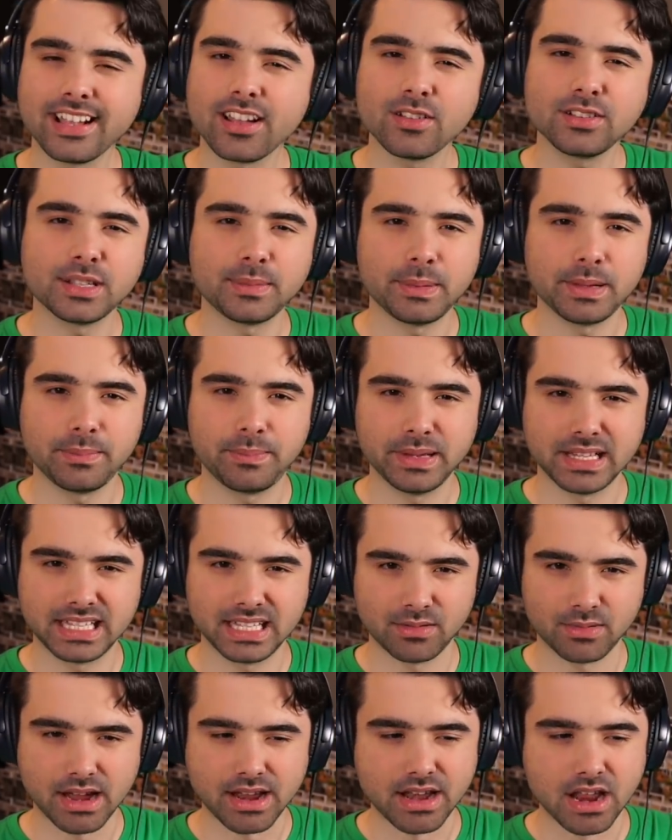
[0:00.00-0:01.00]
Diego's a bit
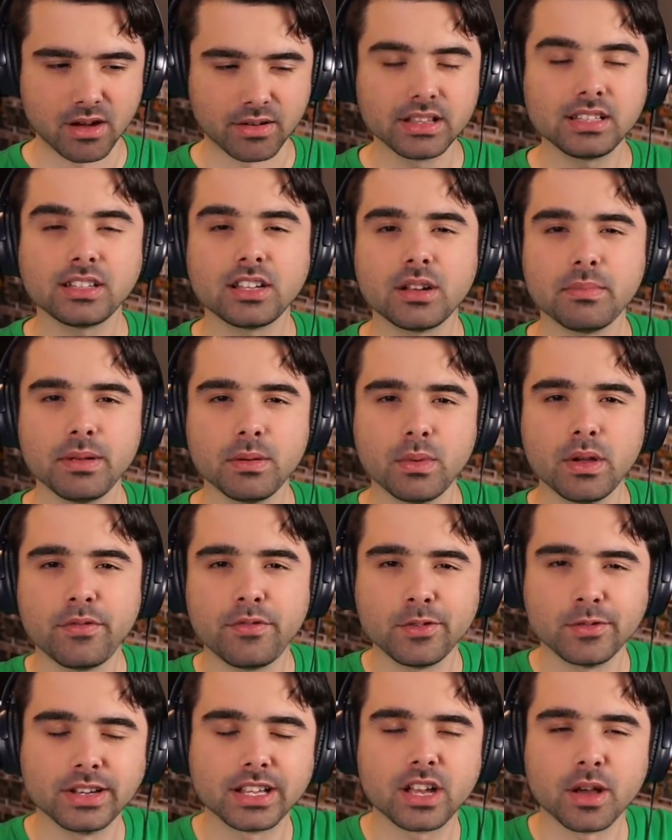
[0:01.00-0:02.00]
busy right now. He's going to be
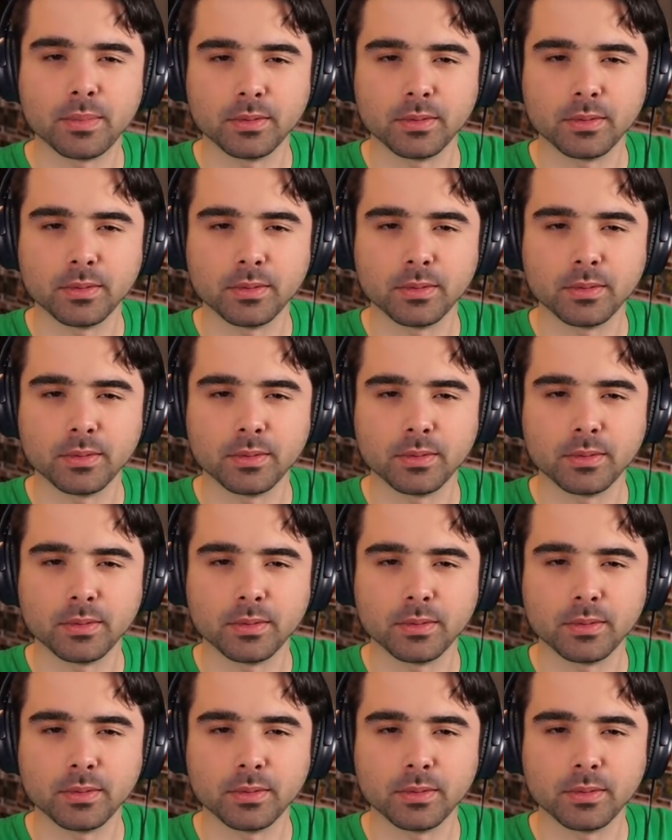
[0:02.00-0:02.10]
with you in a